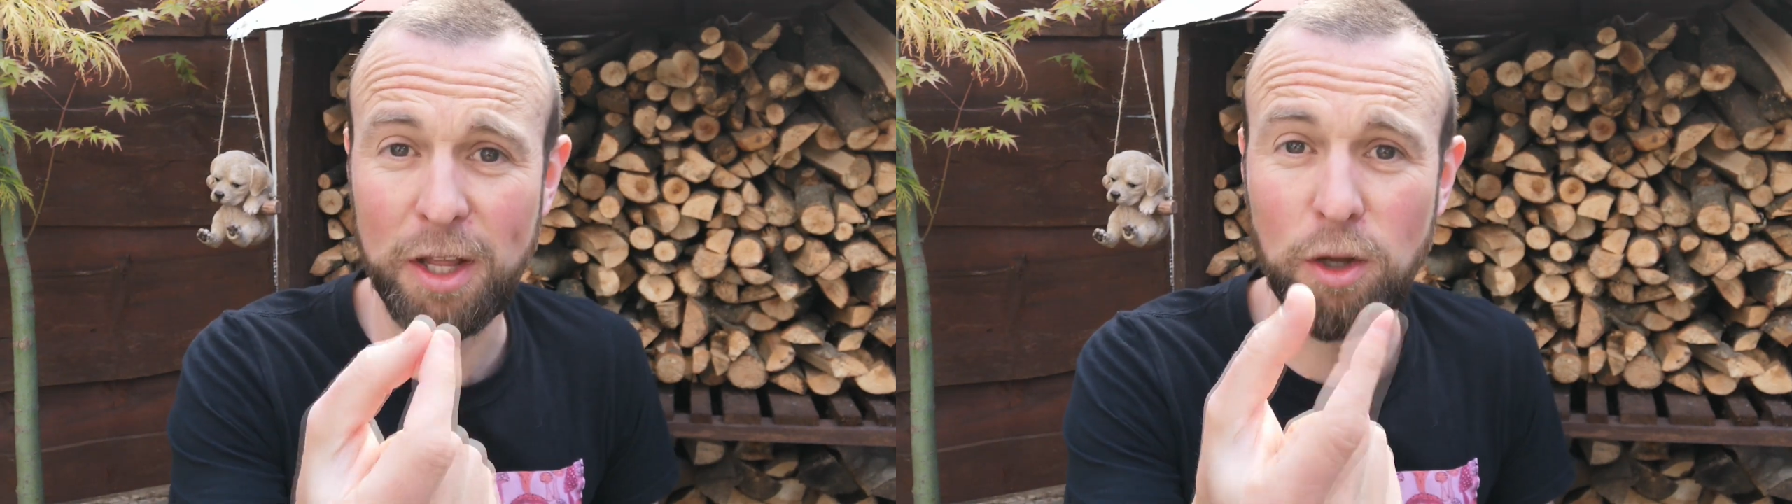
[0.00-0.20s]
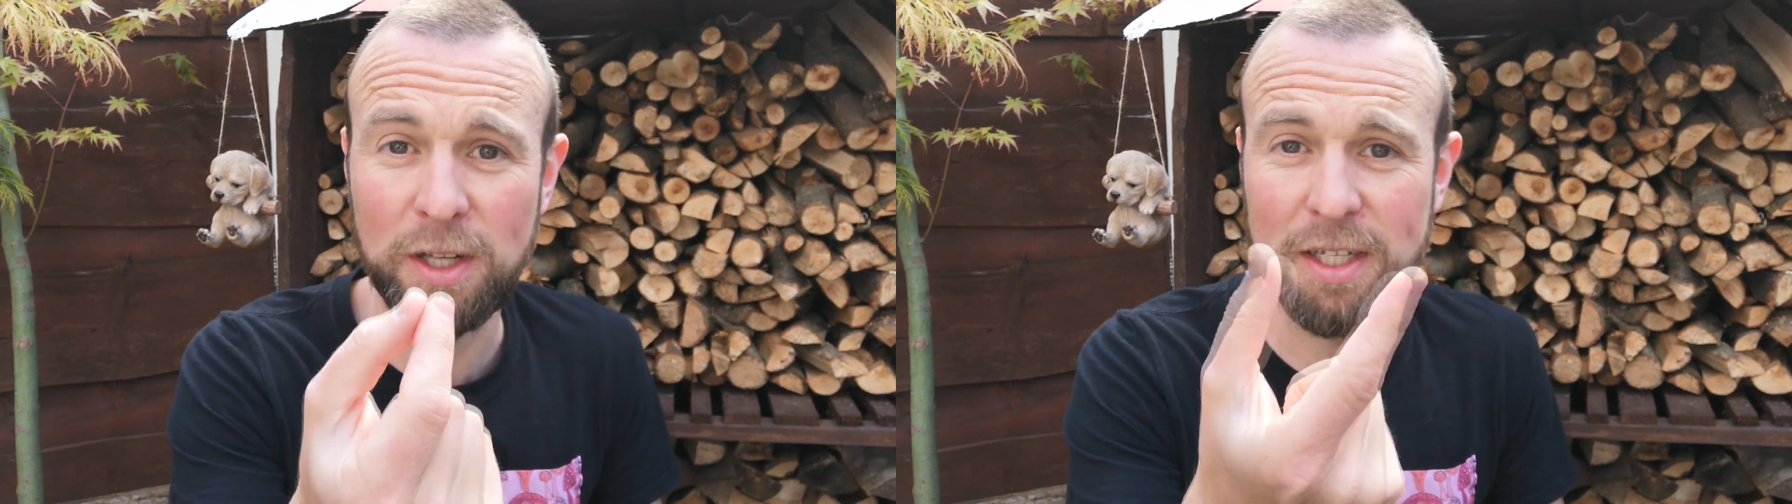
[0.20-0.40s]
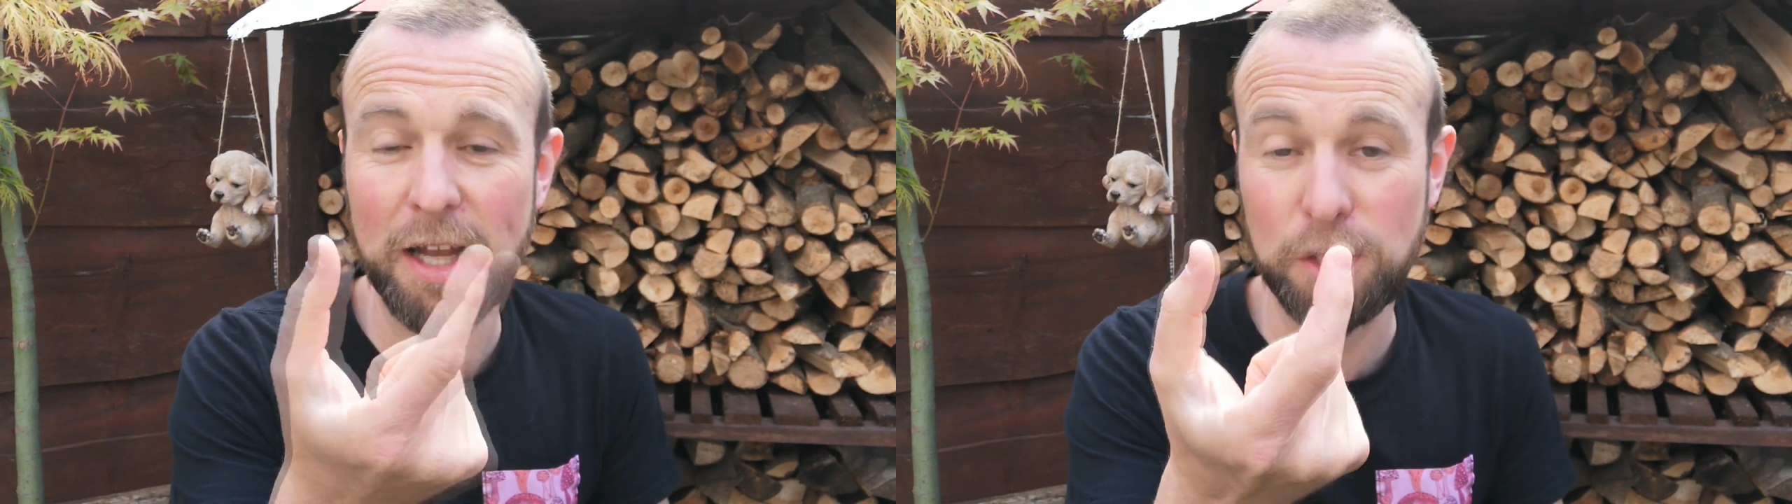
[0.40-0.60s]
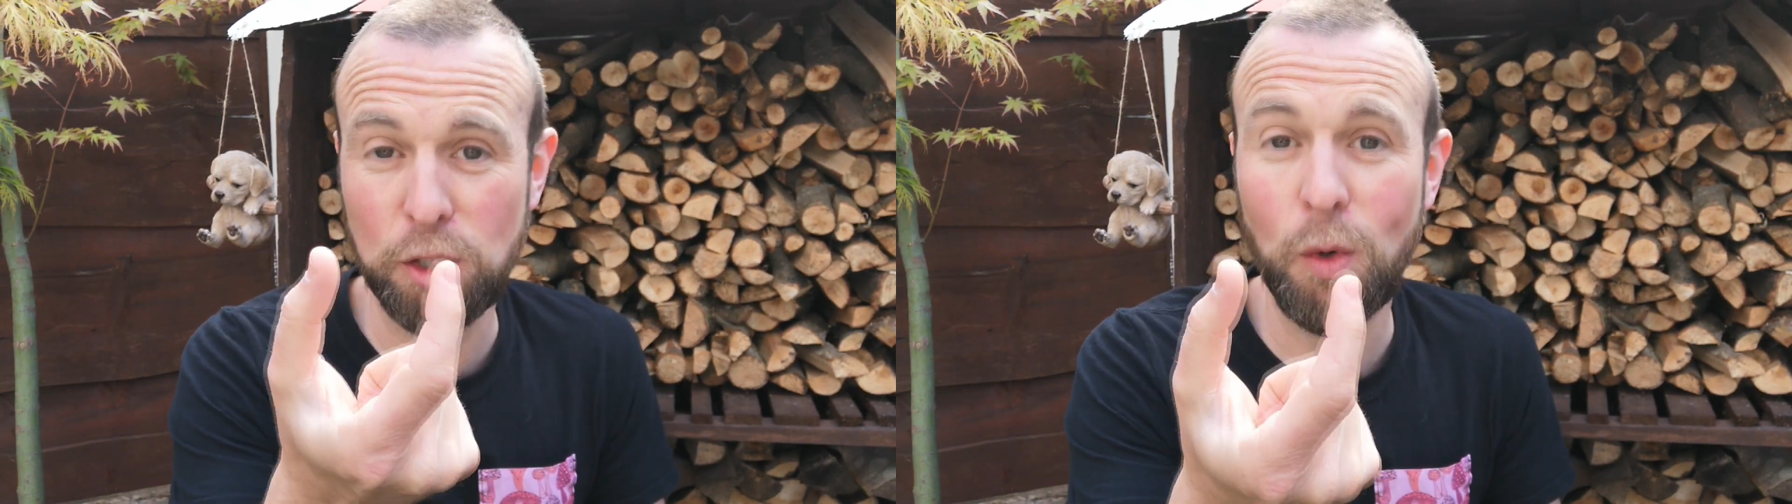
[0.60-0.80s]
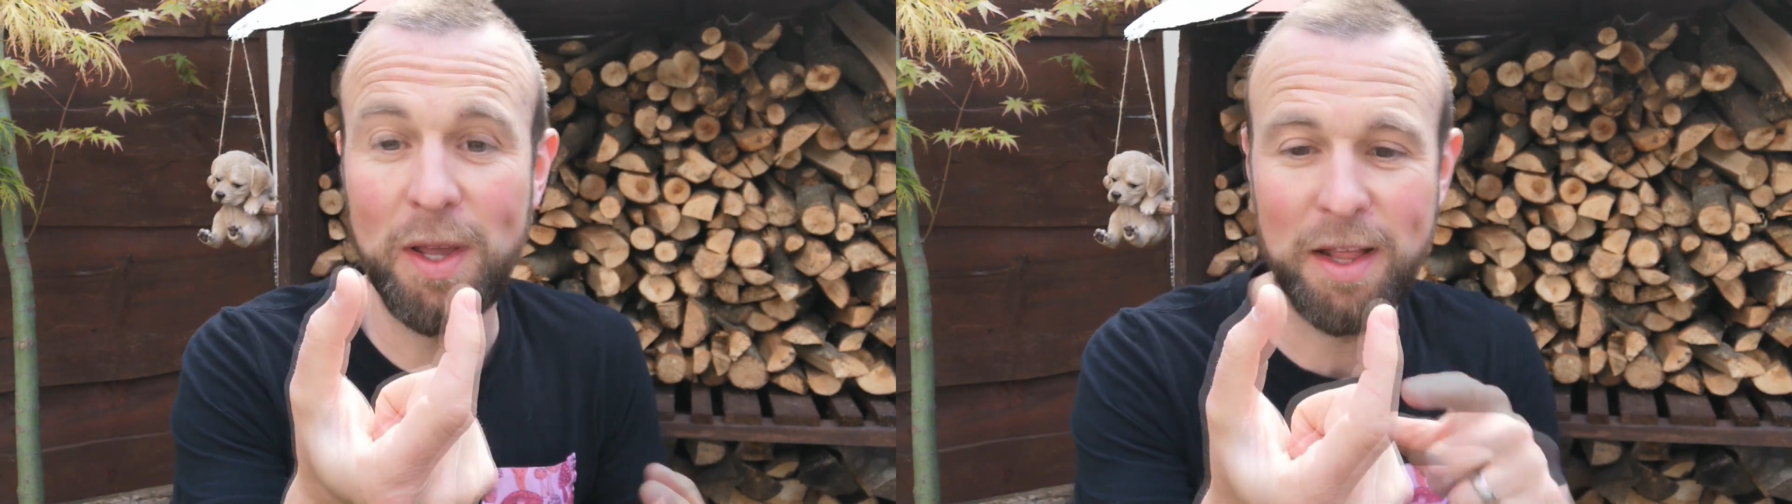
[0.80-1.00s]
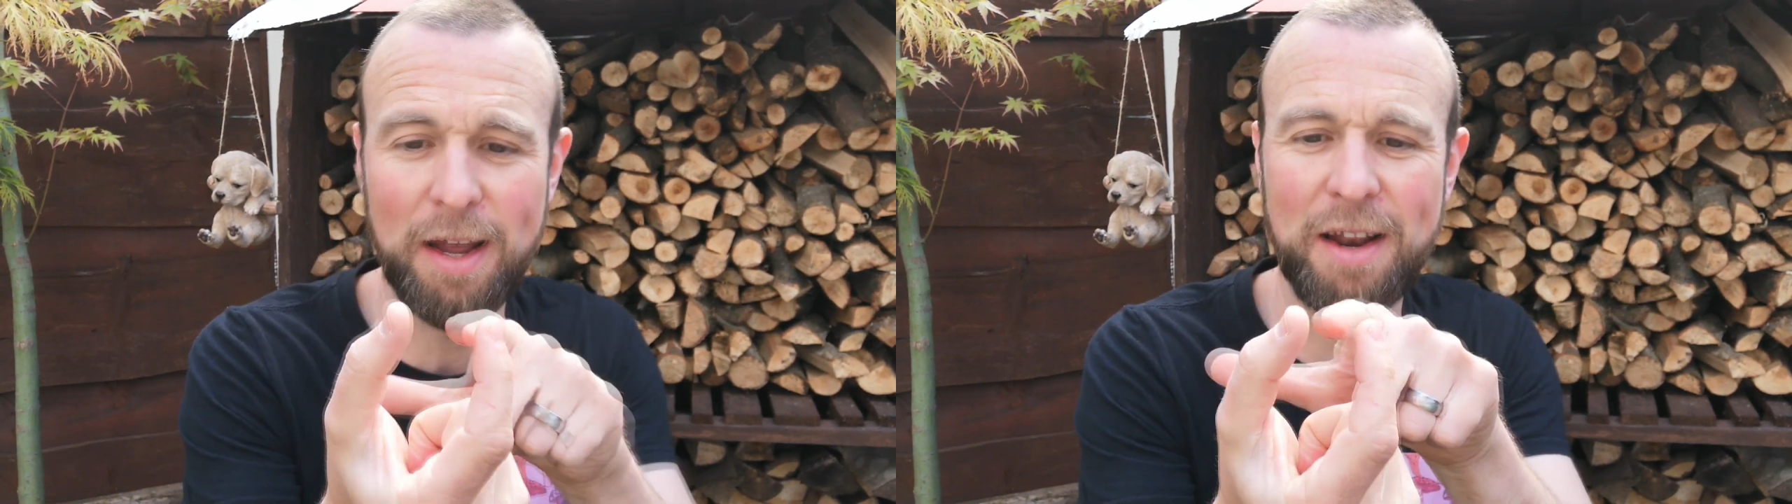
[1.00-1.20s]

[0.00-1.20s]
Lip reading: you can start to tweak that,